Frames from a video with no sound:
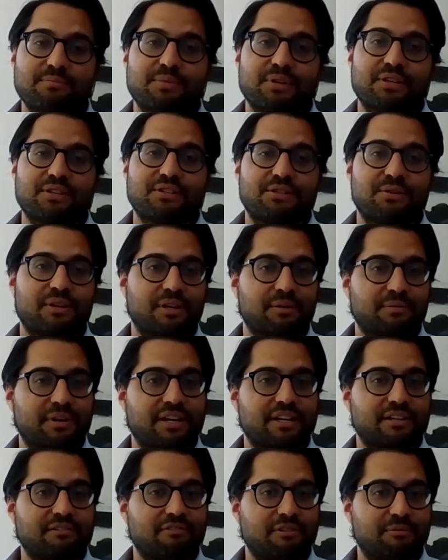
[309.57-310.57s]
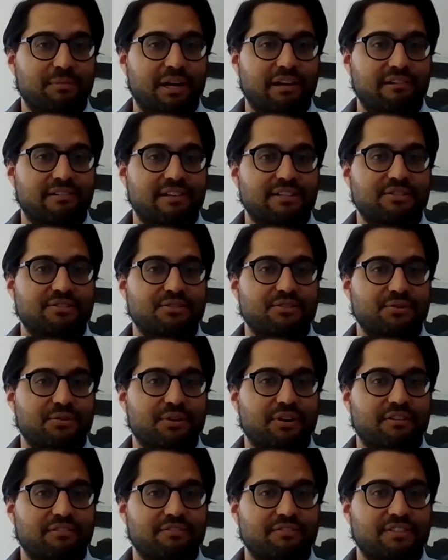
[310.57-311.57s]
because you end up getting remarried soon
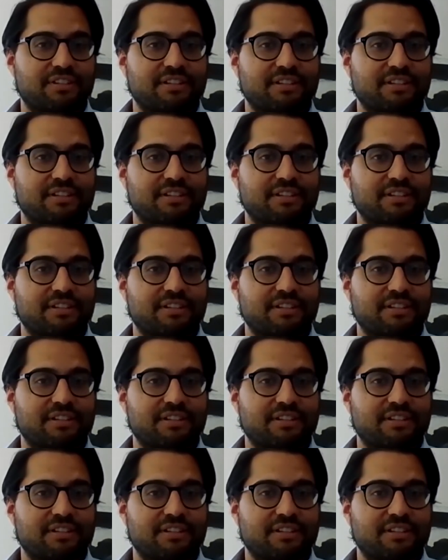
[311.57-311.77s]
after.